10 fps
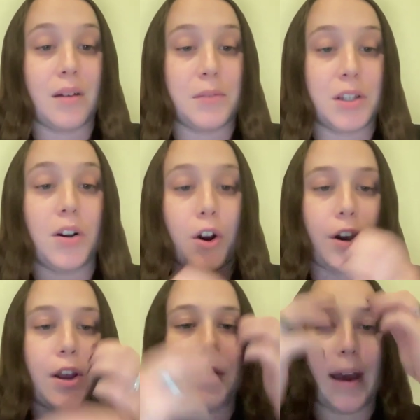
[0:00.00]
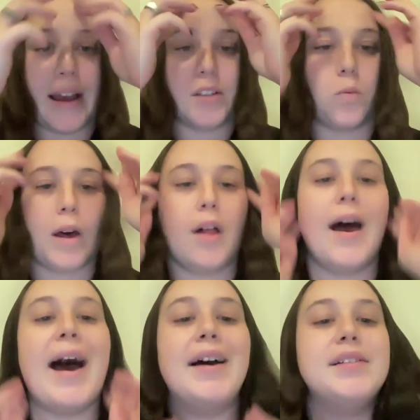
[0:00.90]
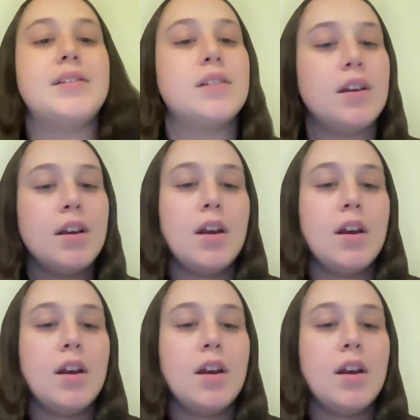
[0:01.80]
scenario as well as